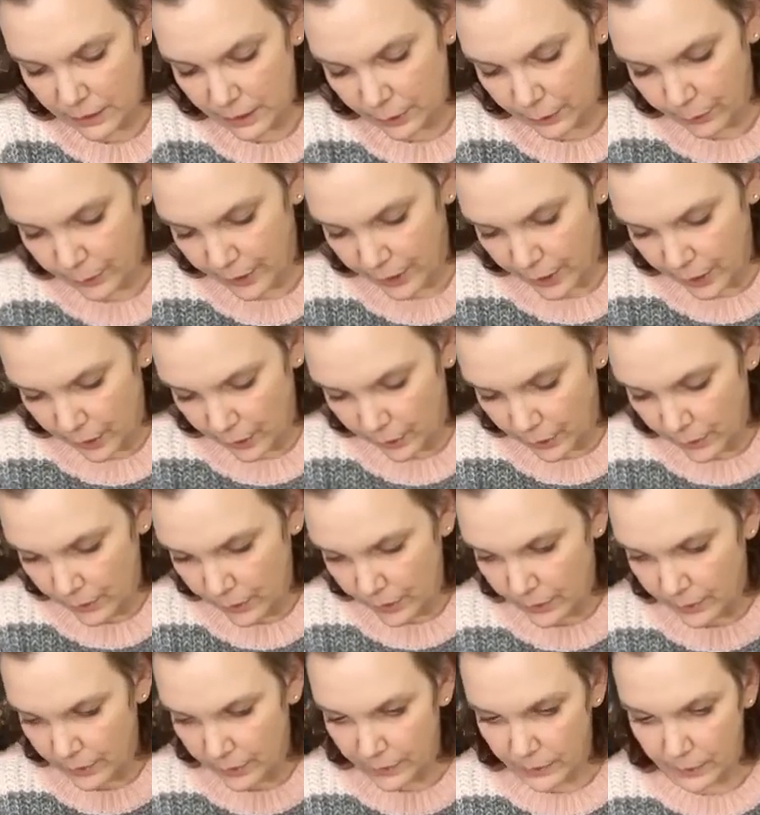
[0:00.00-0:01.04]
There we
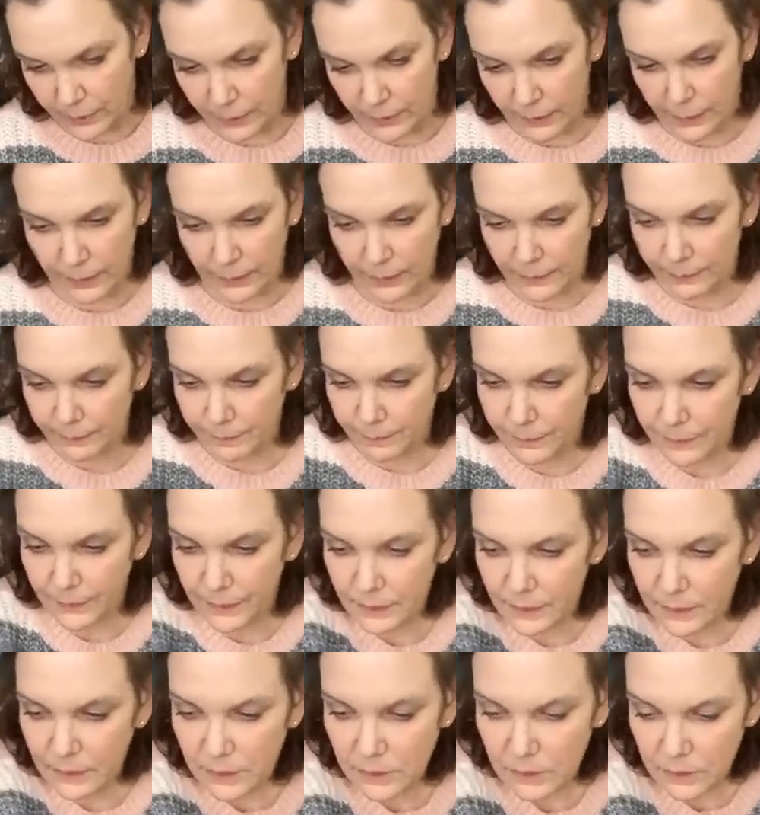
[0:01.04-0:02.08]
go.
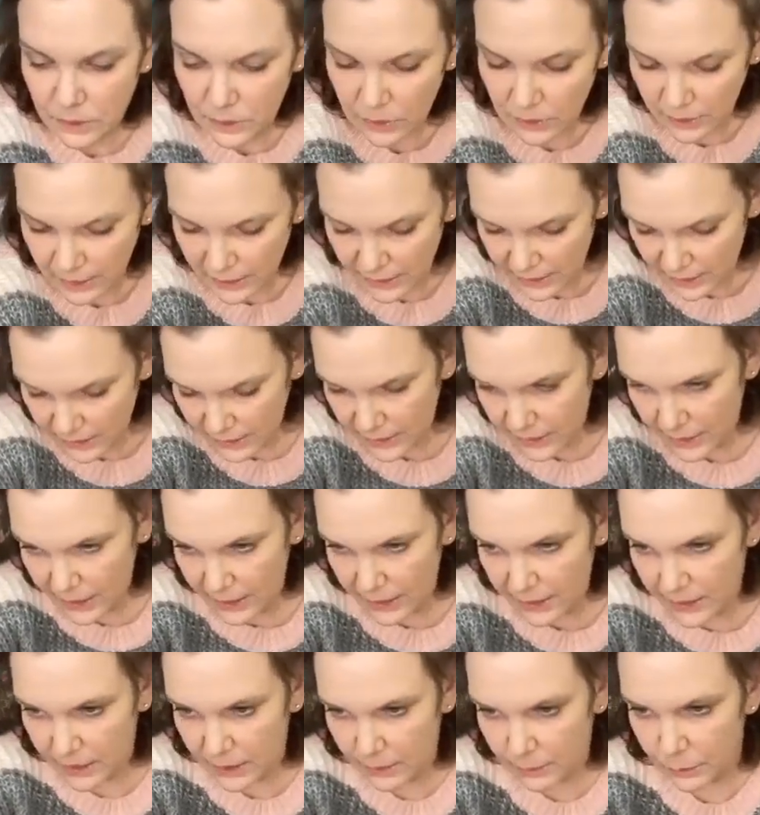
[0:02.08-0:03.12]
So let's
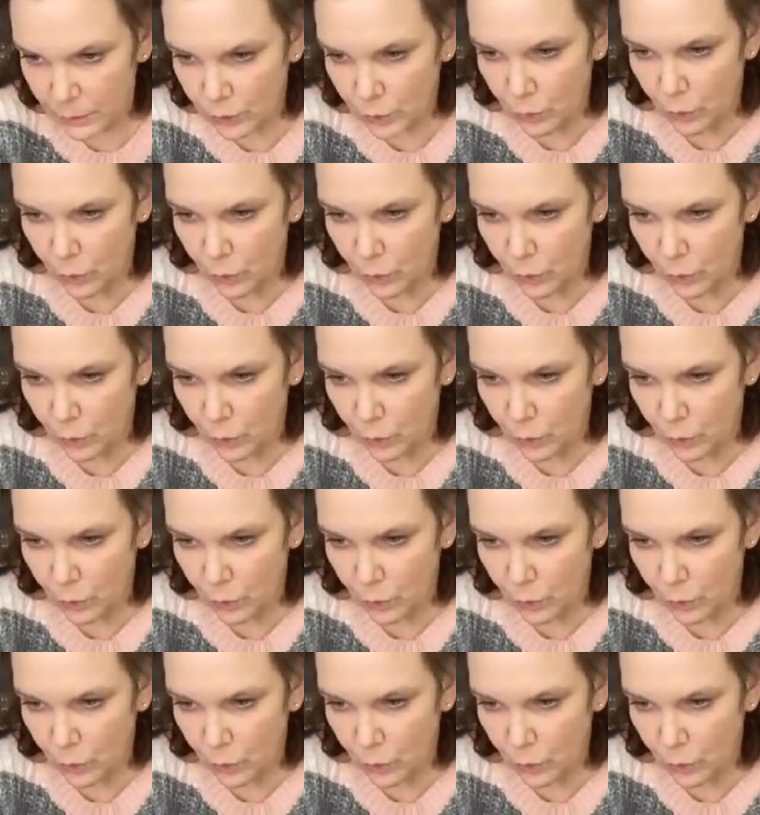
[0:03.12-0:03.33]
take some